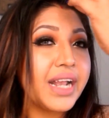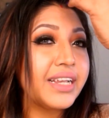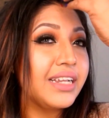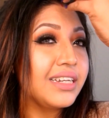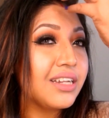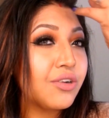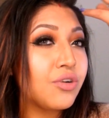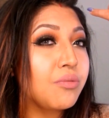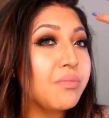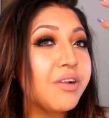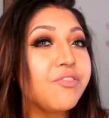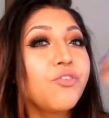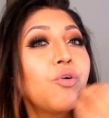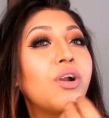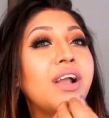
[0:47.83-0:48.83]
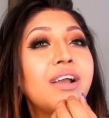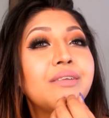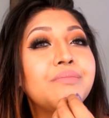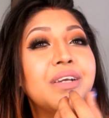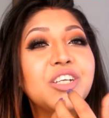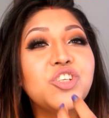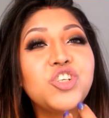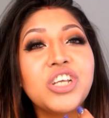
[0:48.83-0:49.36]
cracking down on my forehead, my